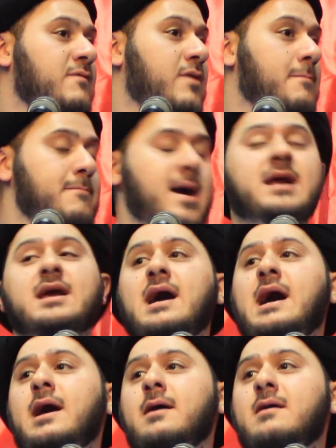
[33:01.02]
from
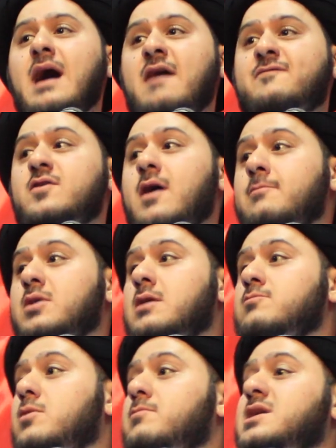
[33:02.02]
Mecca after Amir
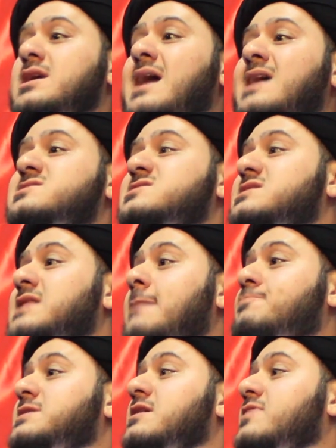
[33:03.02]
al-Mu'mineen had
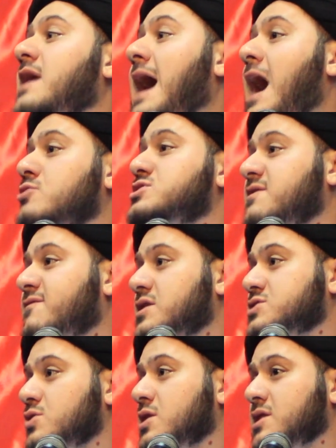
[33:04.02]
slept in the house of
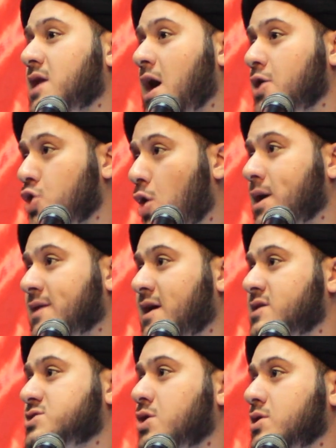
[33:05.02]
Rasulullah, knowing
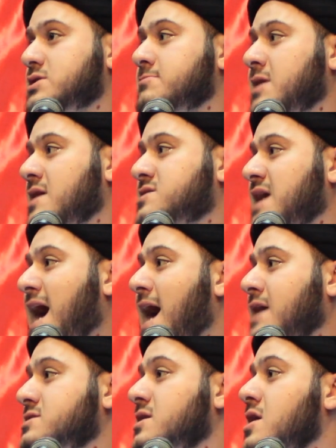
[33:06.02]
that it's going to be
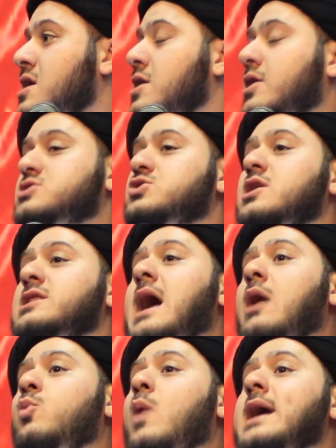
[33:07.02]
attacked.
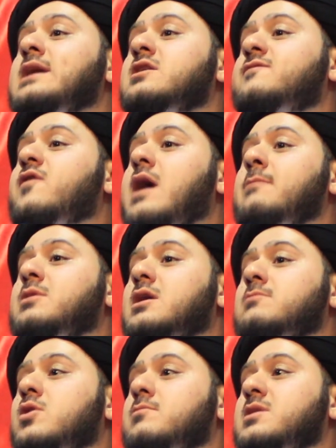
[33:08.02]
Rasulullah waited for Amir
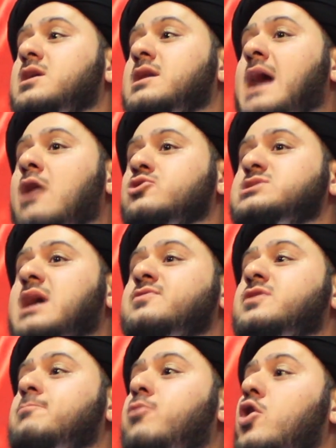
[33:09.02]
al-Mu'mineen
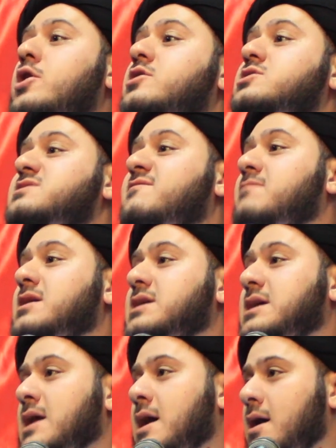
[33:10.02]
outside the borders of
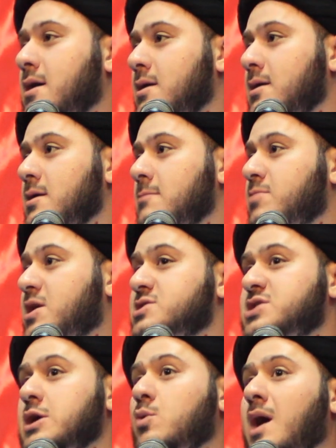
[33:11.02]
Medina
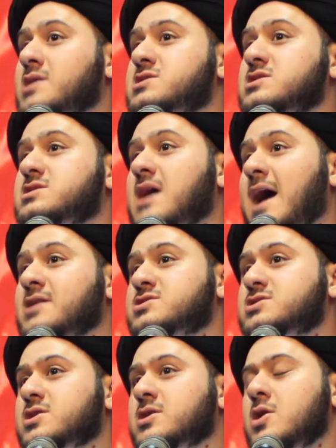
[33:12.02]
because he wanted to
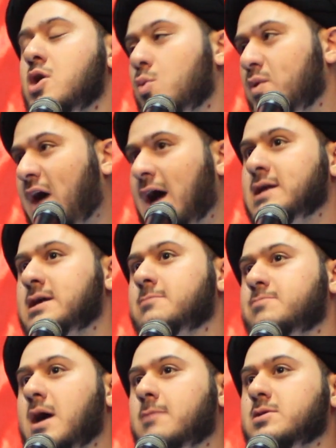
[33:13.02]
enter with Ali
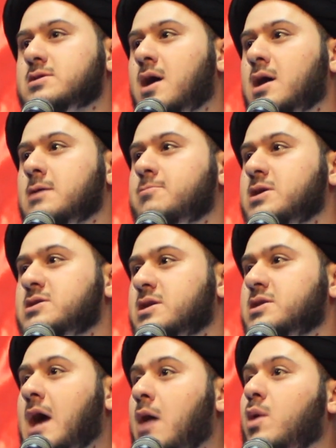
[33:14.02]
ibn Abi Talib. He
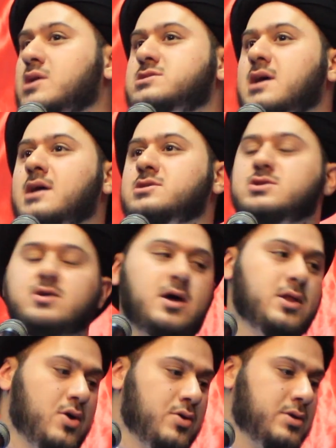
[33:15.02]
did not want to enter
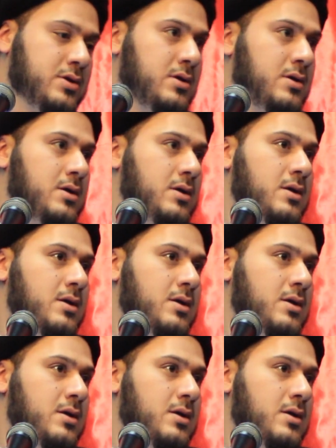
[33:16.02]
alone.